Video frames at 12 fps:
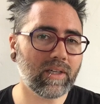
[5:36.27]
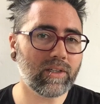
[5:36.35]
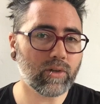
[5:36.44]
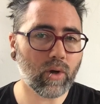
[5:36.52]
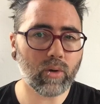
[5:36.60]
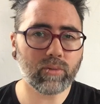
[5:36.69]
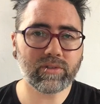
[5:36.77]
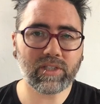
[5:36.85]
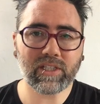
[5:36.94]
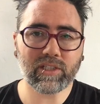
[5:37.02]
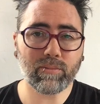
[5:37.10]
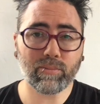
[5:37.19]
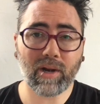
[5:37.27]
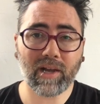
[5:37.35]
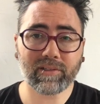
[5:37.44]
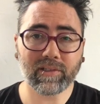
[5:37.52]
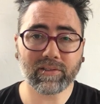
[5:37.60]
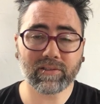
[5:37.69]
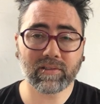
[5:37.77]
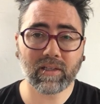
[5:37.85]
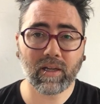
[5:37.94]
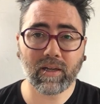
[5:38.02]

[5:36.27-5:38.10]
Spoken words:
in your own teaching practice,